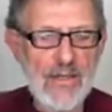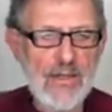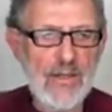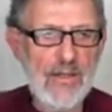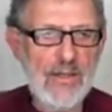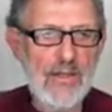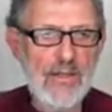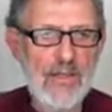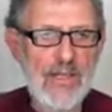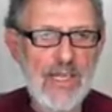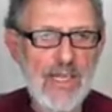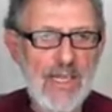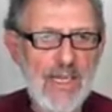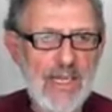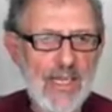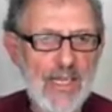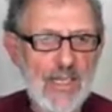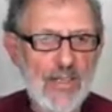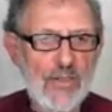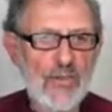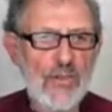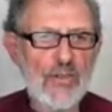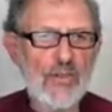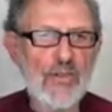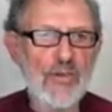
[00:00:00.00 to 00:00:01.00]
the
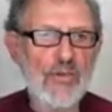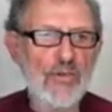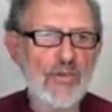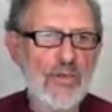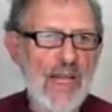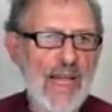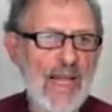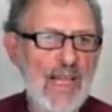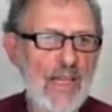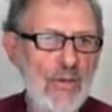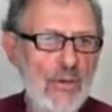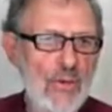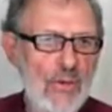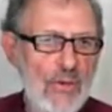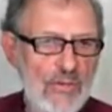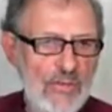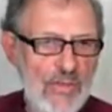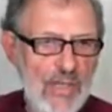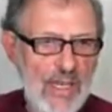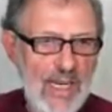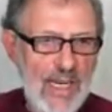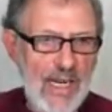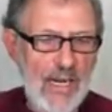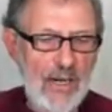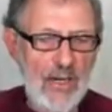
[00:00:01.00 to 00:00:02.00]
integer value of the
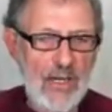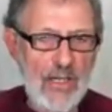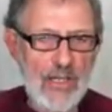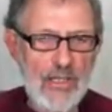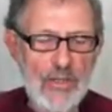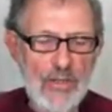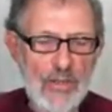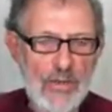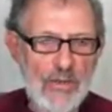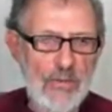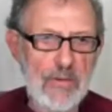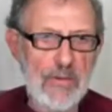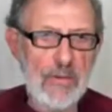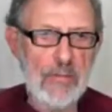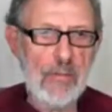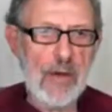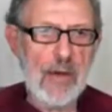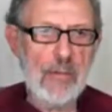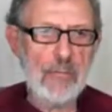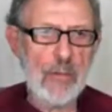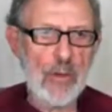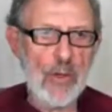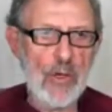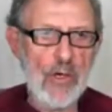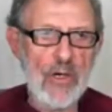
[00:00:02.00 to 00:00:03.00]
character. And
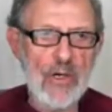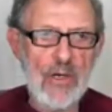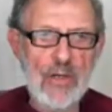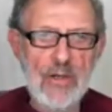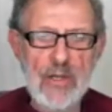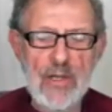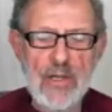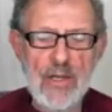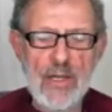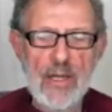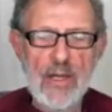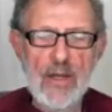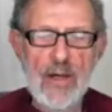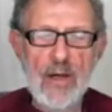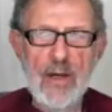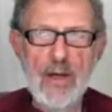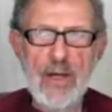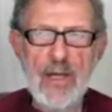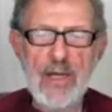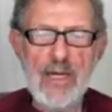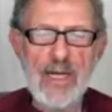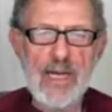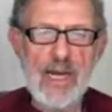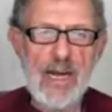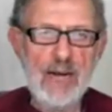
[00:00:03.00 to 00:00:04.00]
remember,
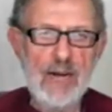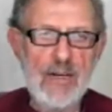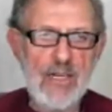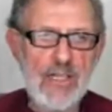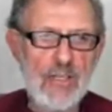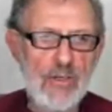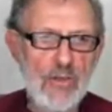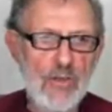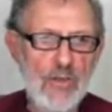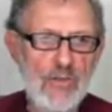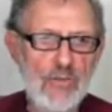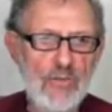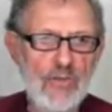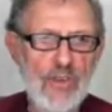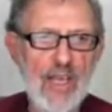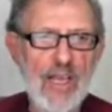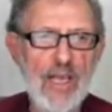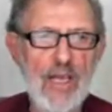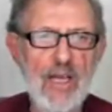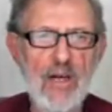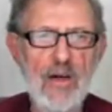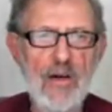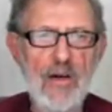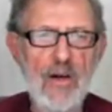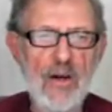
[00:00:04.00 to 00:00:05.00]
characters
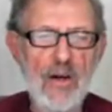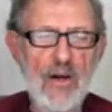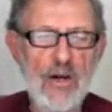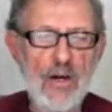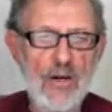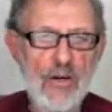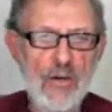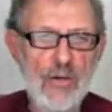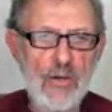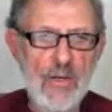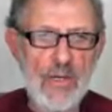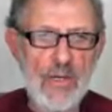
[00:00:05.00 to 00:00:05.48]
are